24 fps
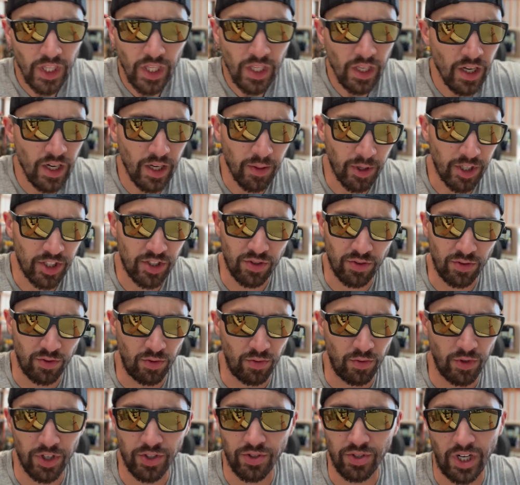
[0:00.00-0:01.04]
My
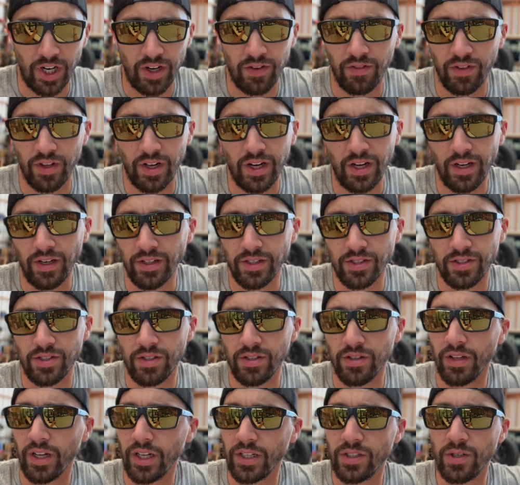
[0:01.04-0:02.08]
rear driveline is
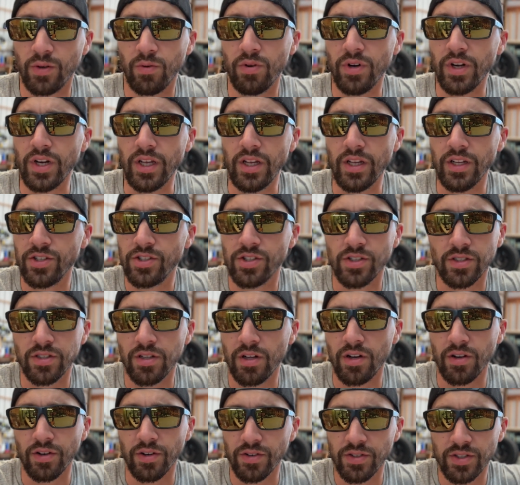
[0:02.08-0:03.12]
still like 20 inches
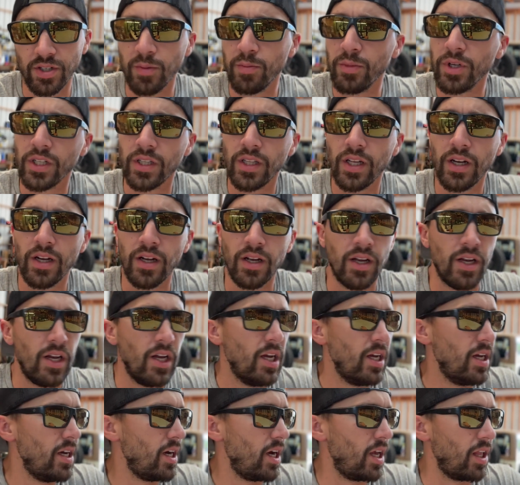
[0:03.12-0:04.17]
long or something like that.
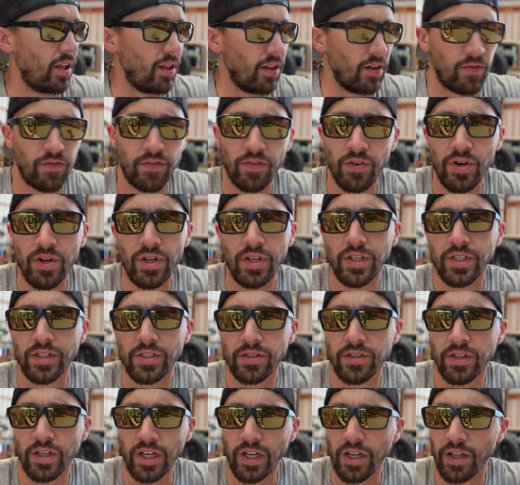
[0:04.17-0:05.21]
And then the front
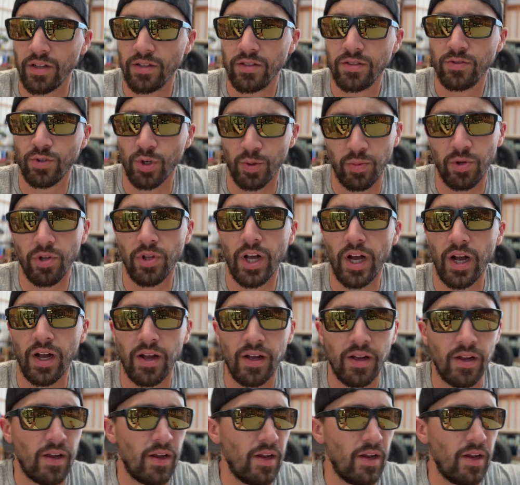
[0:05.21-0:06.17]
is like triple that.